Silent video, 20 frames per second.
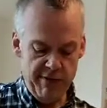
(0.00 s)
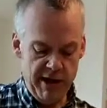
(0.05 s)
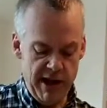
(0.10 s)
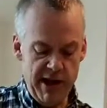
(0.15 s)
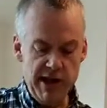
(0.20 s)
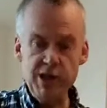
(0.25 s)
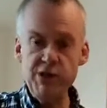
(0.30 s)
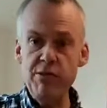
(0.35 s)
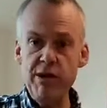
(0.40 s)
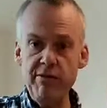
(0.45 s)

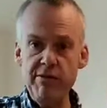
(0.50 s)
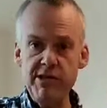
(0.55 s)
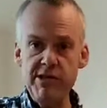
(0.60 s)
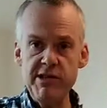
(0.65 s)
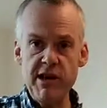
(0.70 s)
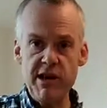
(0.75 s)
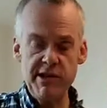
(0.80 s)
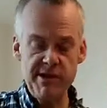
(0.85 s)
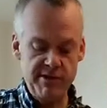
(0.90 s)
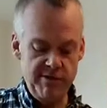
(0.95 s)
ease around the
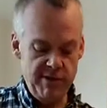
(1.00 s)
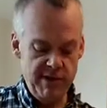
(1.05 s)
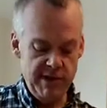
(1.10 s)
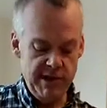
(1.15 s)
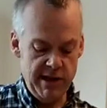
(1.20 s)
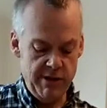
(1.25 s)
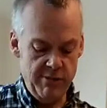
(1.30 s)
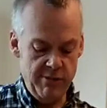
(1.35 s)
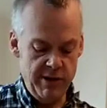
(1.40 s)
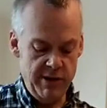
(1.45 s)
sides of the
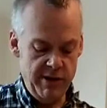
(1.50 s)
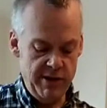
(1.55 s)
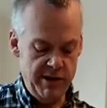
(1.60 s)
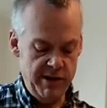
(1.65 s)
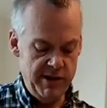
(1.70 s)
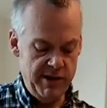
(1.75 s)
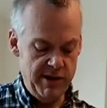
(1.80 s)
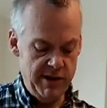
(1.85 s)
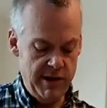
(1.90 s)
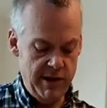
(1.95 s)
tin with
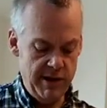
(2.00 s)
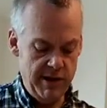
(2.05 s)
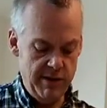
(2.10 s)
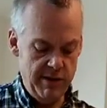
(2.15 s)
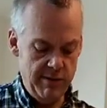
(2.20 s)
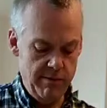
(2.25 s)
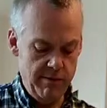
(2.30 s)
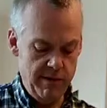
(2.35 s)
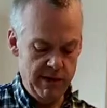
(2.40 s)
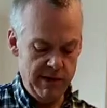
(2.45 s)
this,
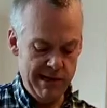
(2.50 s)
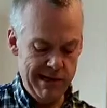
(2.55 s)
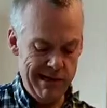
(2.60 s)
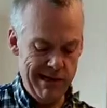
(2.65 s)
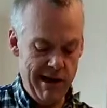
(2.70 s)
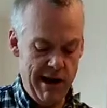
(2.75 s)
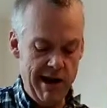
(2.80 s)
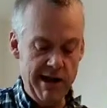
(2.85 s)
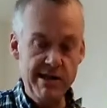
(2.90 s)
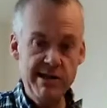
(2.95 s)
with the
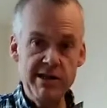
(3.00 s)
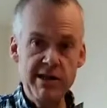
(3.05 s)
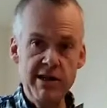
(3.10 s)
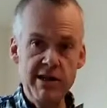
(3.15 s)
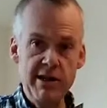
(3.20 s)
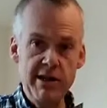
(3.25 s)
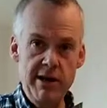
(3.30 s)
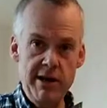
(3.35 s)
slice.